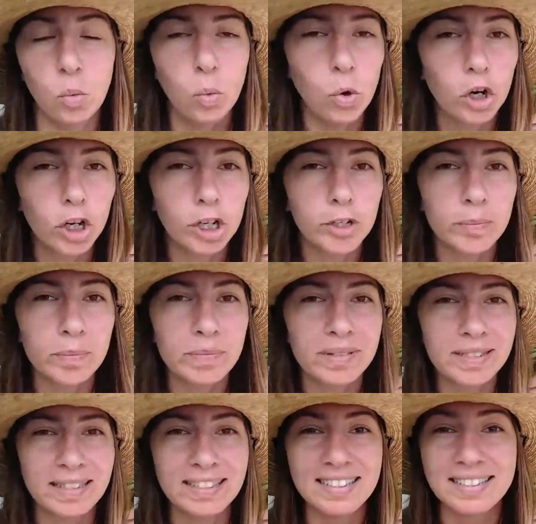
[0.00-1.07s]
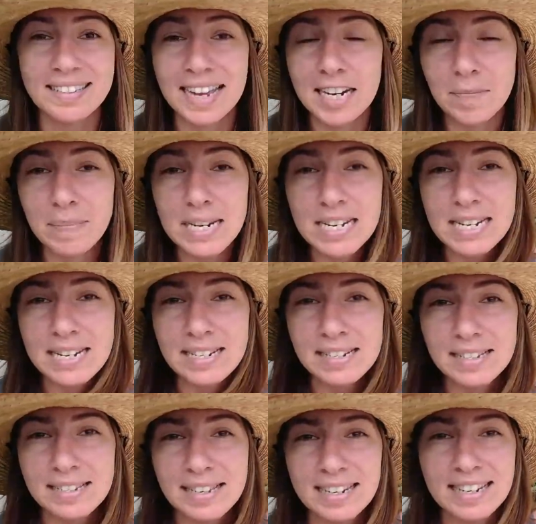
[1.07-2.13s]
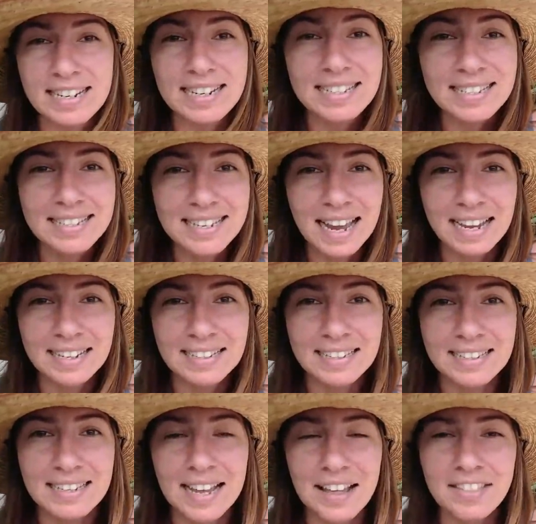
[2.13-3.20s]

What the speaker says: worms and centipedes and insects